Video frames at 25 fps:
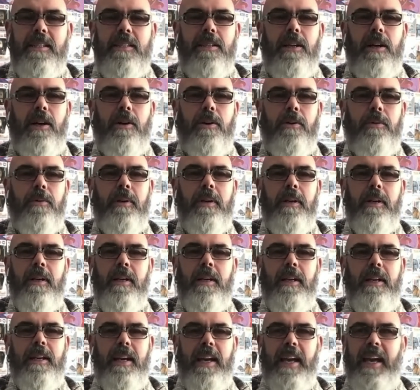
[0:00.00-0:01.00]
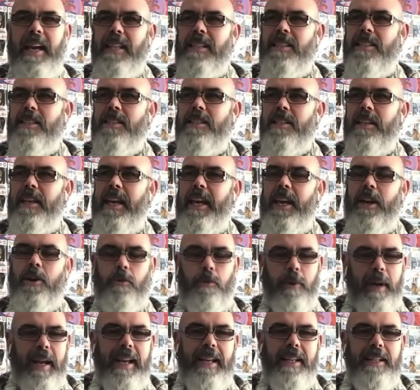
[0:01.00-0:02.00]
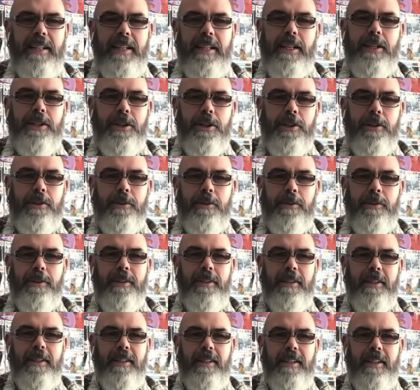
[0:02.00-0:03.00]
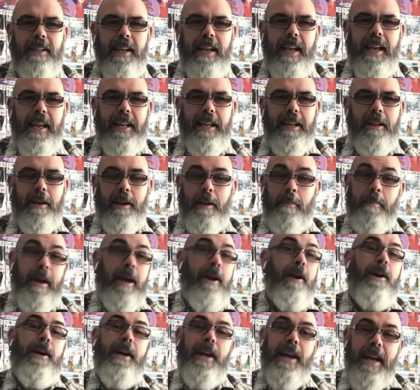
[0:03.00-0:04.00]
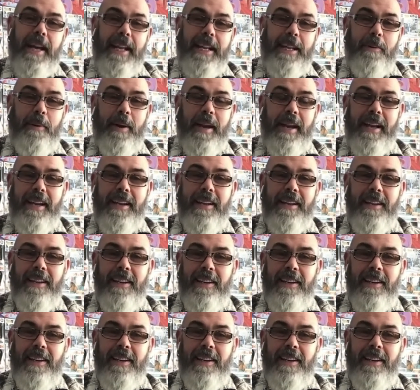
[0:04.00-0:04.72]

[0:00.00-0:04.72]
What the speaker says: So it's ingrained in you in America anyway.